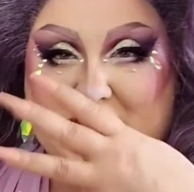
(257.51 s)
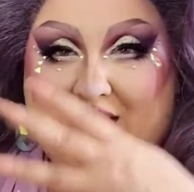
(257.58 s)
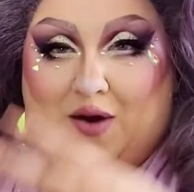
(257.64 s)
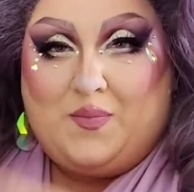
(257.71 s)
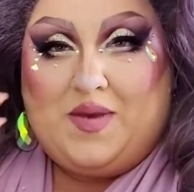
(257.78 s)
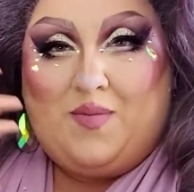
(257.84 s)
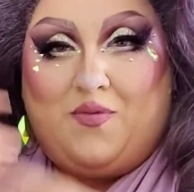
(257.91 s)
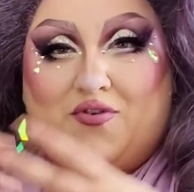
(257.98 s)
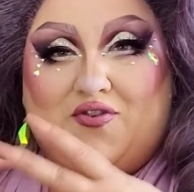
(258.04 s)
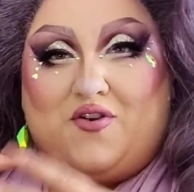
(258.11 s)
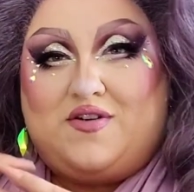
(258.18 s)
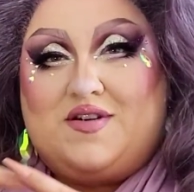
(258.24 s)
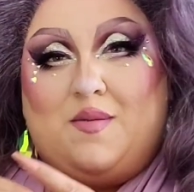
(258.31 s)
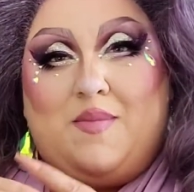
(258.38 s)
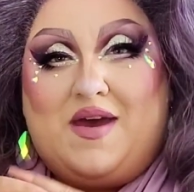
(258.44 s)
how people
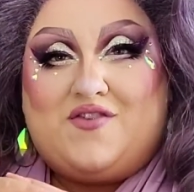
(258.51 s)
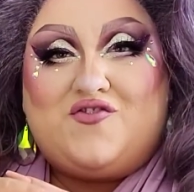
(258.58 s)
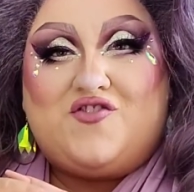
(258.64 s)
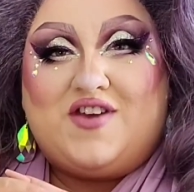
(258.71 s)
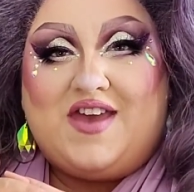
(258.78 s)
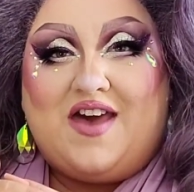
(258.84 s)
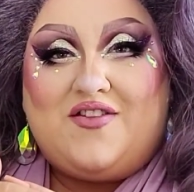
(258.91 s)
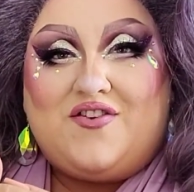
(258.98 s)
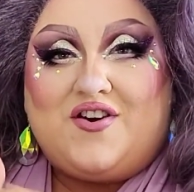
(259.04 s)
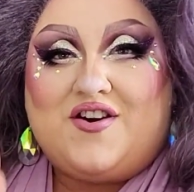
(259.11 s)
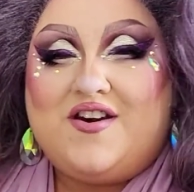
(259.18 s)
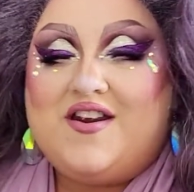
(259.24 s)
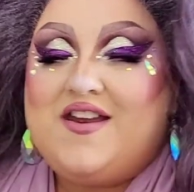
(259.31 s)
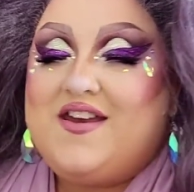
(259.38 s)
start to mesh together.